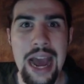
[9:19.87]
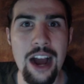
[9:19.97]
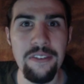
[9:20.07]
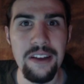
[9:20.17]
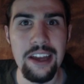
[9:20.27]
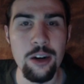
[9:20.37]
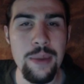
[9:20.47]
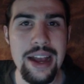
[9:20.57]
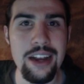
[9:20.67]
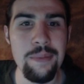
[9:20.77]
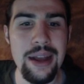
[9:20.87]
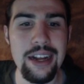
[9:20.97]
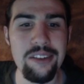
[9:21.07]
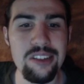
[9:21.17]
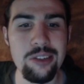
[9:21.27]
Alpha and Omega
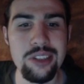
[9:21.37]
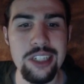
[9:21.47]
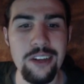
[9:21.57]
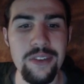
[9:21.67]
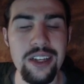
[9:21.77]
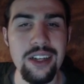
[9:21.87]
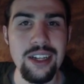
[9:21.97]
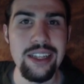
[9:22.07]
Mega Evolution of it,